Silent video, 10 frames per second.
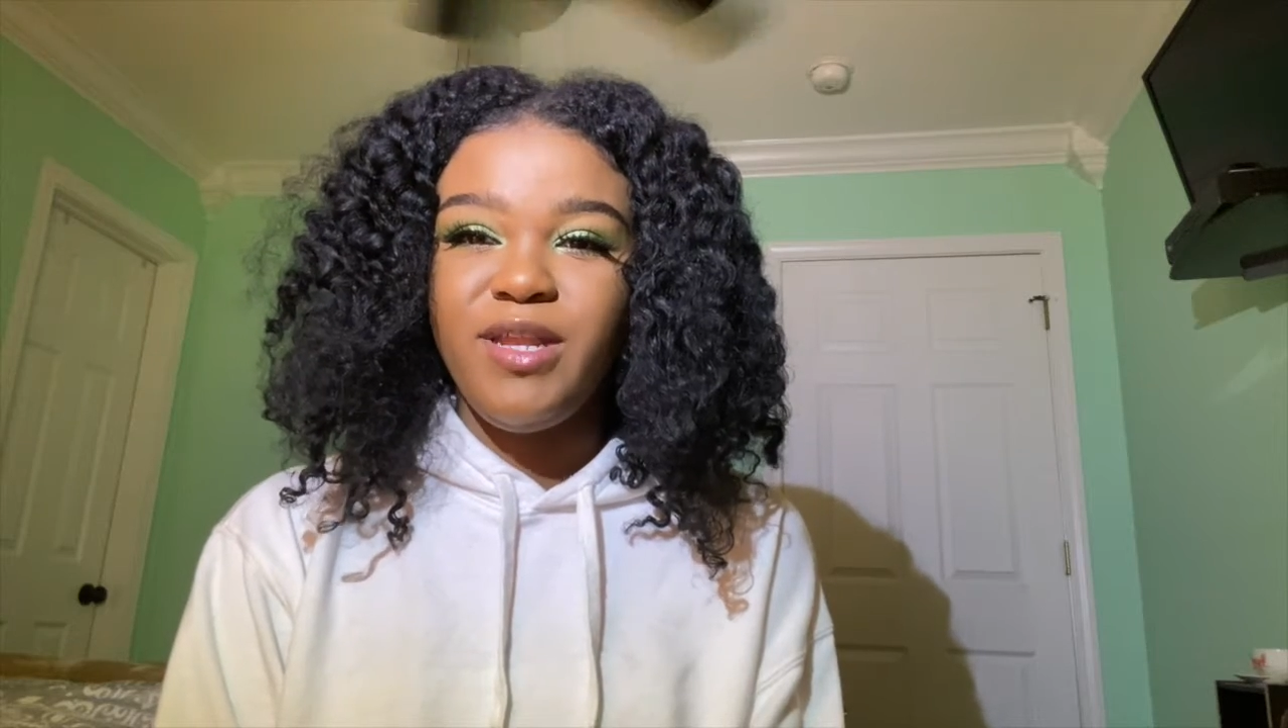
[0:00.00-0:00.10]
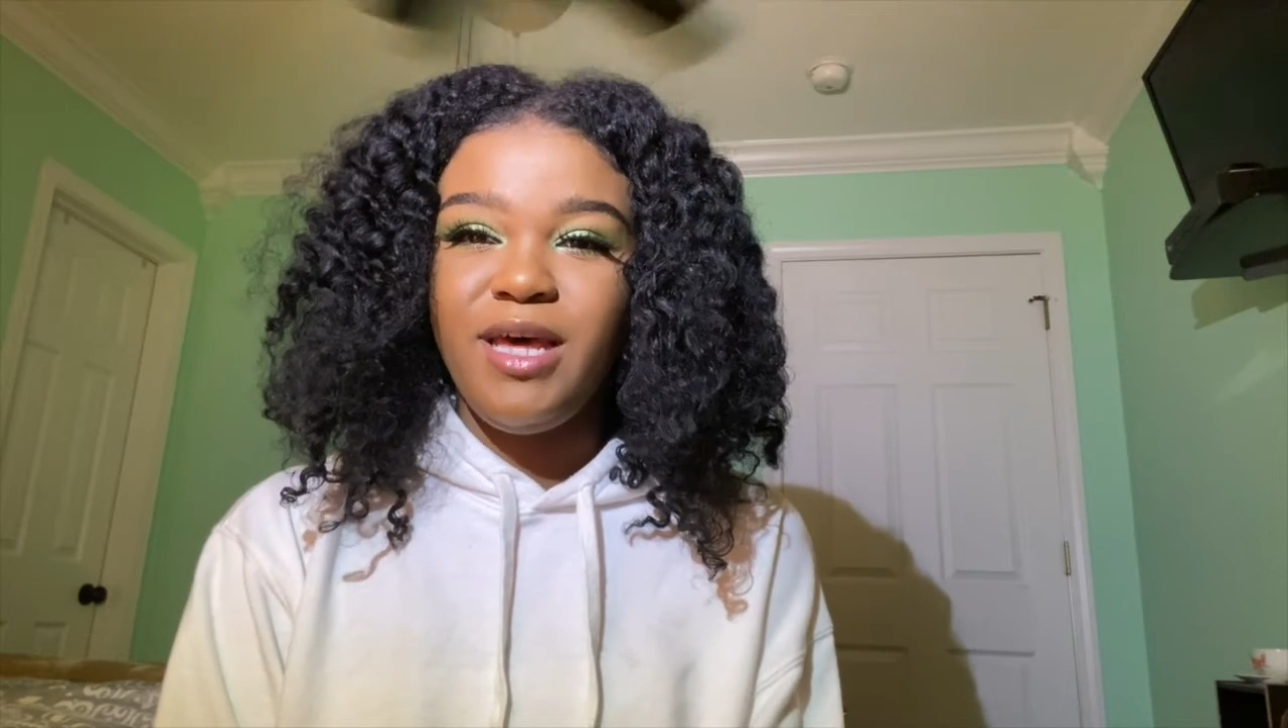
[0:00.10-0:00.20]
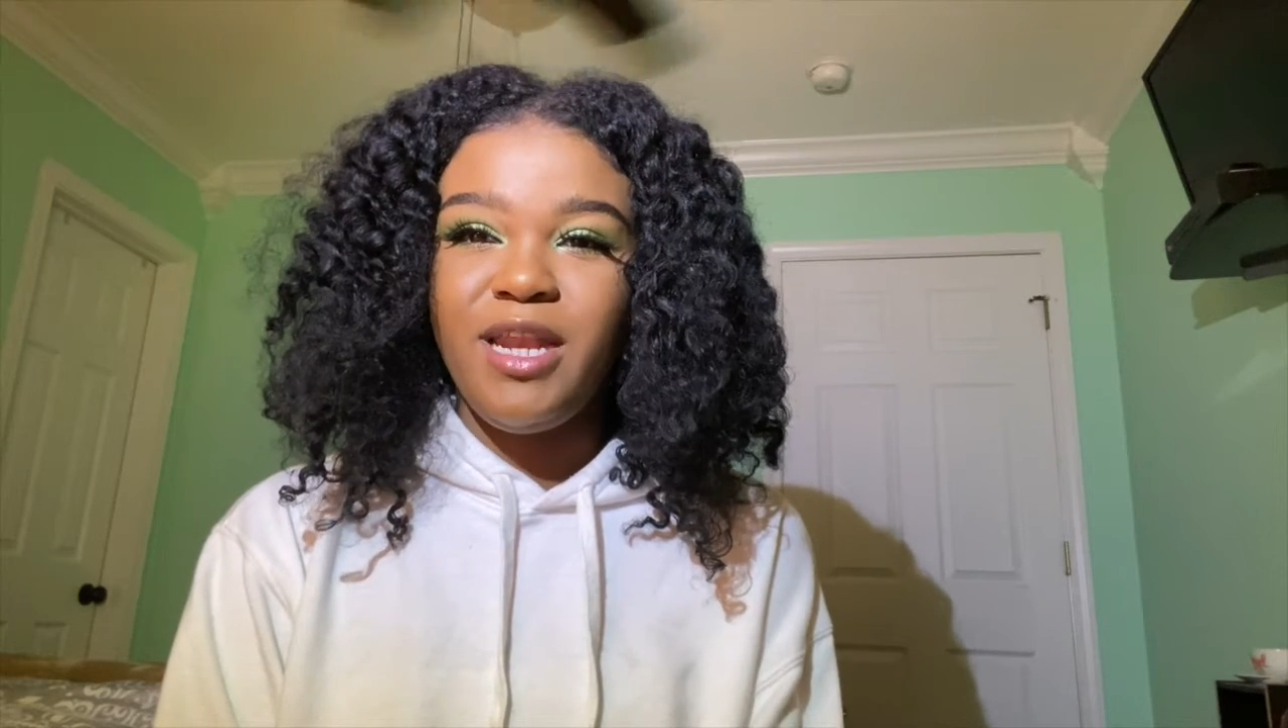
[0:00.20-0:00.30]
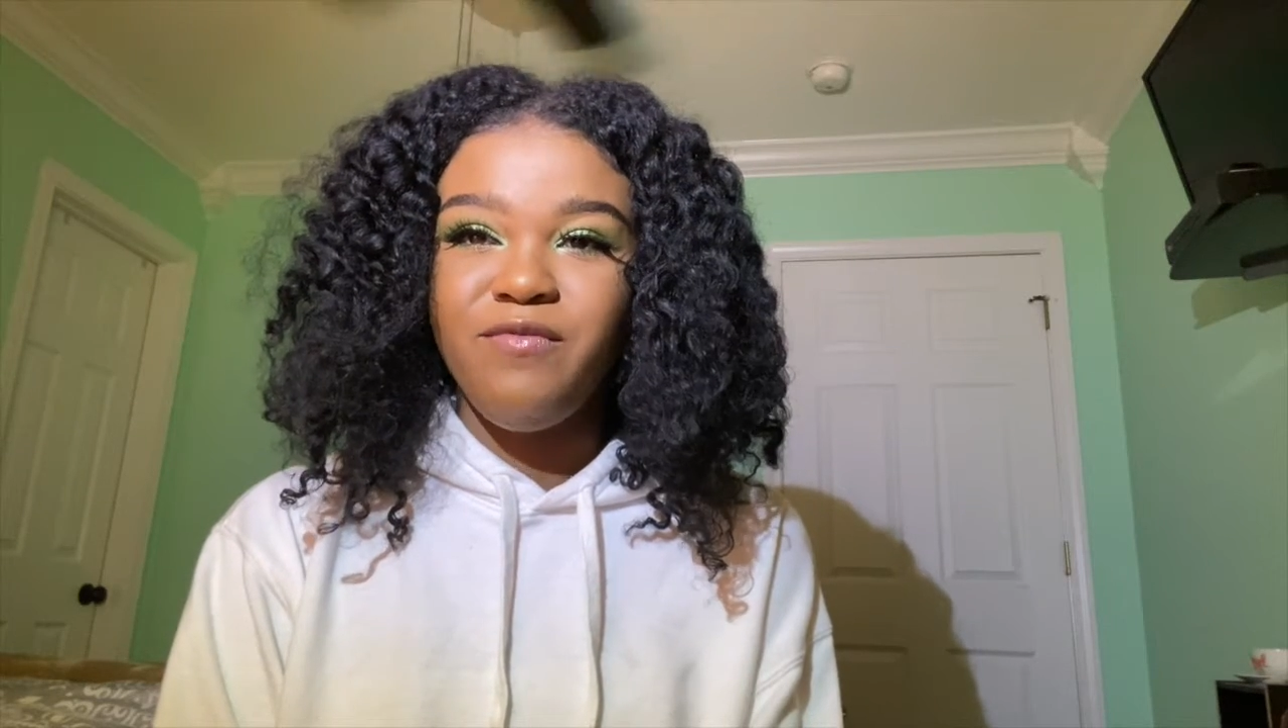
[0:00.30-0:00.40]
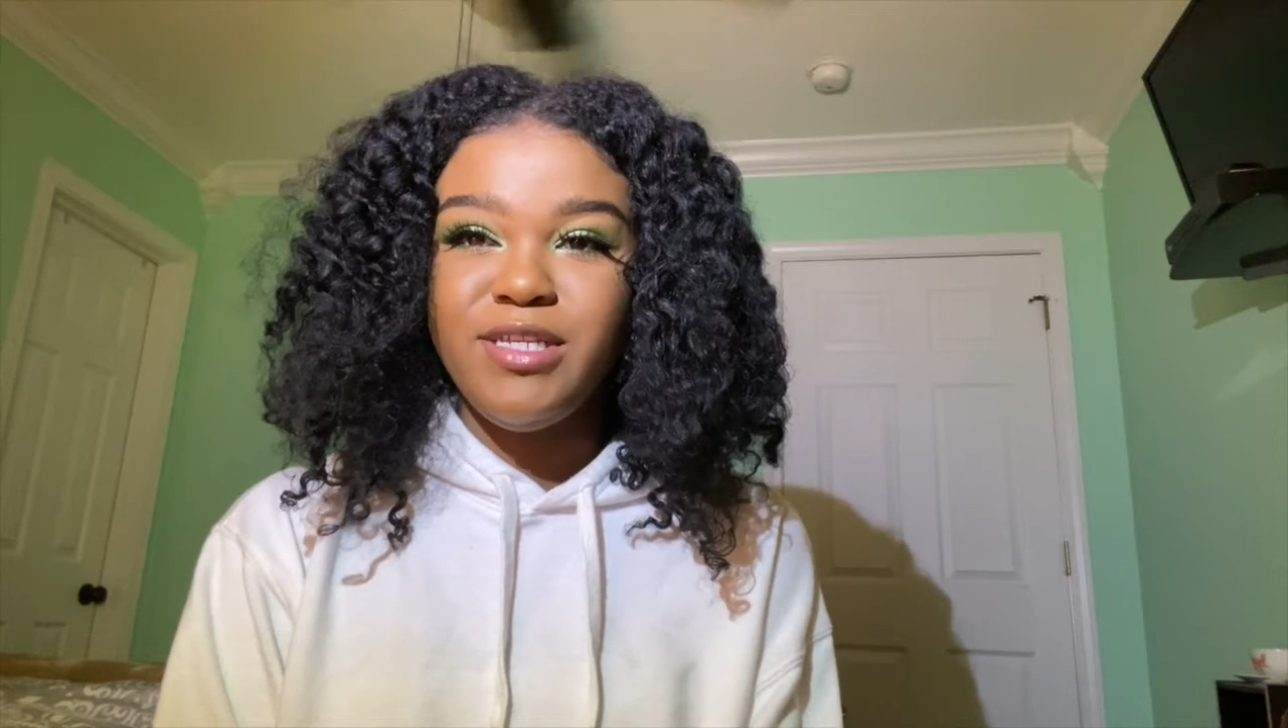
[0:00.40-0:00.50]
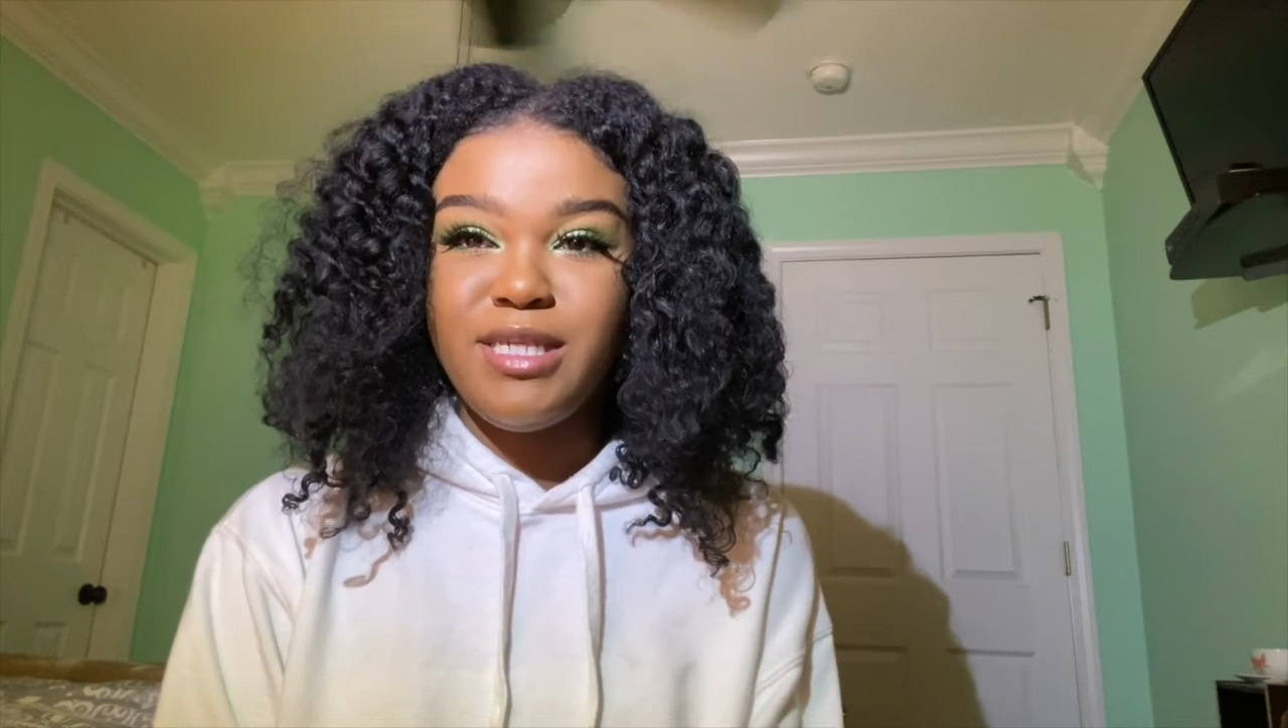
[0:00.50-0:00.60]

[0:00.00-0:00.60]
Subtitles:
lot of us